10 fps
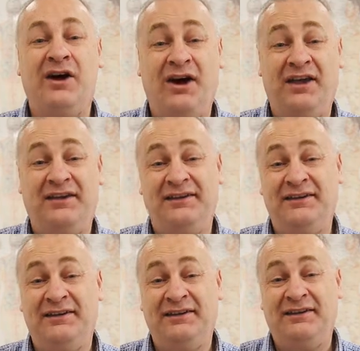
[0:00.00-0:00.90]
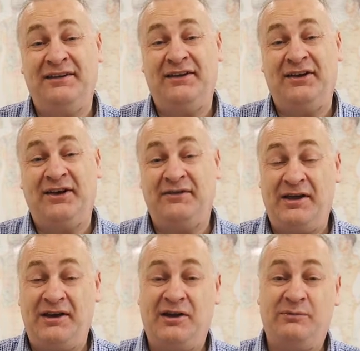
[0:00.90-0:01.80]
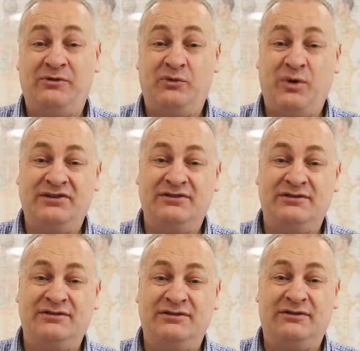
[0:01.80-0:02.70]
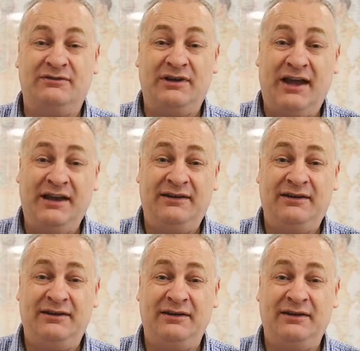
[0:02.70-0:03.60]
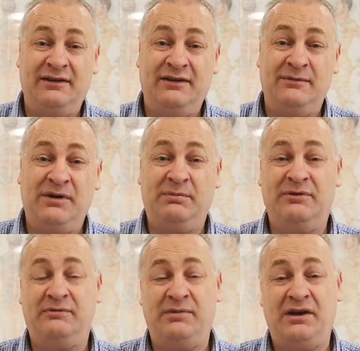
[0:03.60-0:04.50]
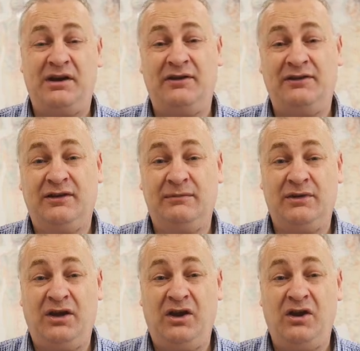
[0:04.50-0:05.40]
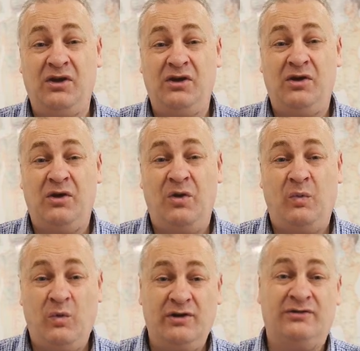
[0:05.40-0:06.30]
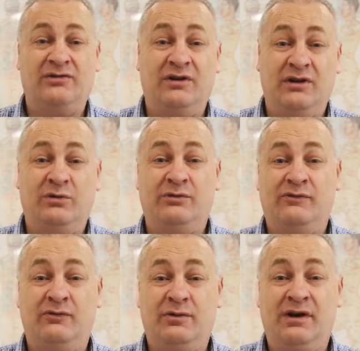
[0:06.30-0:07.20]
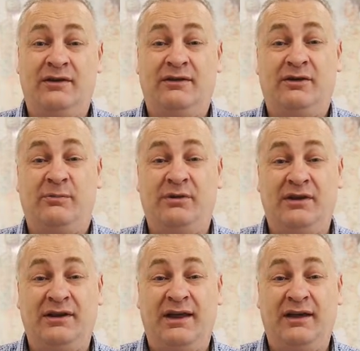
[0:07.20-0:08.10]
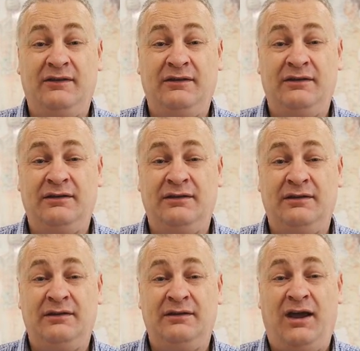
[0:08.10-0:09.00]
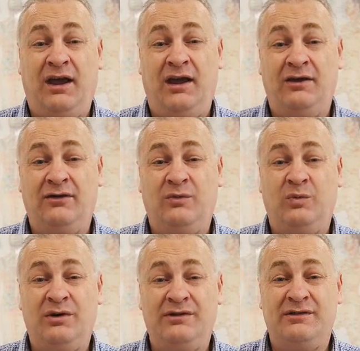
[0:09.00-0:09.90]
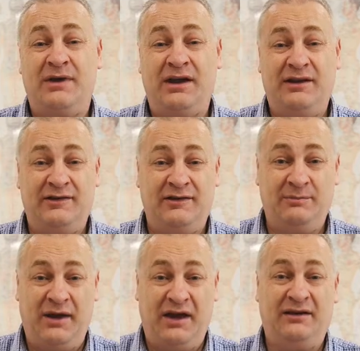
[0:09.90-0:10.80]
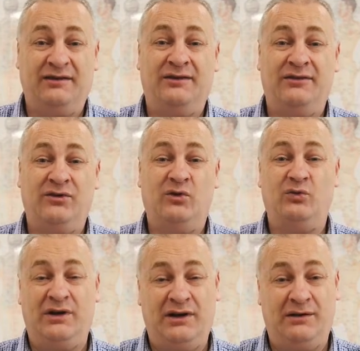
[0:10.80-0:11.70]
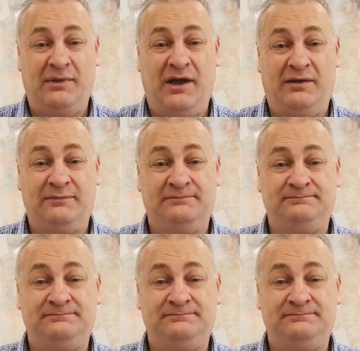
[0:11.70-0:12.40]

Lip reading: Hi, I've had a number of questions of late. People have been asking me, what should I look for in a therapeutic laser and what are the main specs that really matter?